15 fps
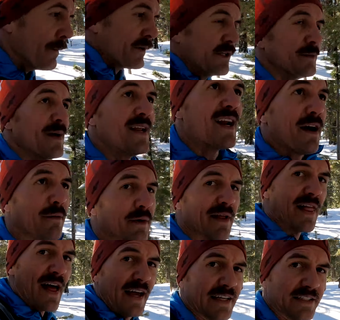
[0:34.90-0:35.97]
but you may not
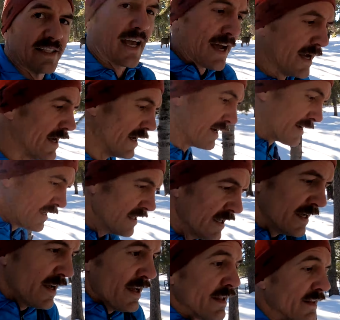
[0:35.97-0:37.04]
realize
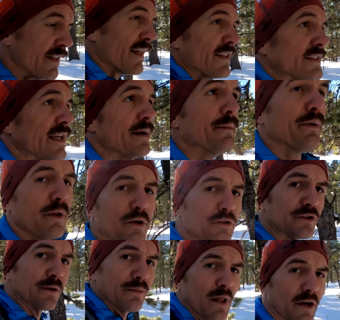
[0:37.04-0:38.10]
that that same
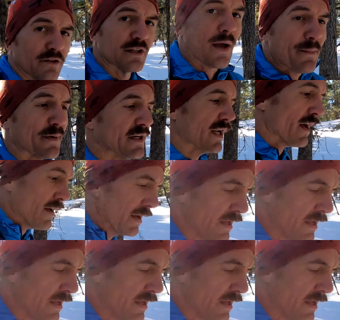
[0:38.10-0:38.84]
pollution flows up into